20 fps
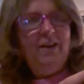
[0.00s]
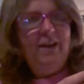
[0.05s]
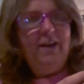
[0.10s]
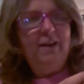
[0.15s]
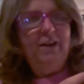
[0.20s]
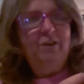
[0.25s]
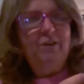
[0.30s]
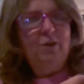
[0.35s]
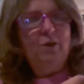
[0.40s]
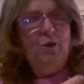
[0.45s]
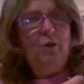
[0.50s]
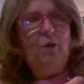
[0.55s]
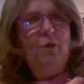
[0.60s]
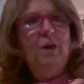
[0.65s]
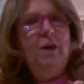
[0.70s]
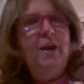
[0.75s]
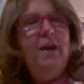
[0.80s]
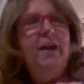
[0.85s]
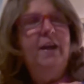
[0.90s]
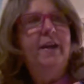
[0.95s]
it is
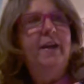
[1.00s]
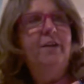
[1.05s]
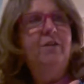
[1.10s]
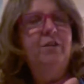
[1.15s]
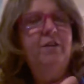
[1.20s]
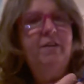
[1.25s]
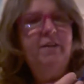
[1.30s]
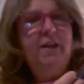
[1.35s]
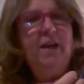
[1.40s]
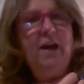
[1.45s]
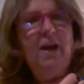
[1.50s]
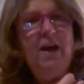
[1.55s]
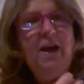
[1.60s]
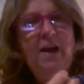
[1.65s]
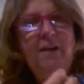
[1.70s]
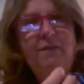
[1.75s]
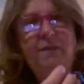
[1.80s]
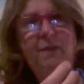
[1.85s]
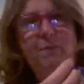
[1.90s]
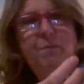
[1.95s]
cool. And I just
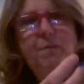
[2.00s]
tied the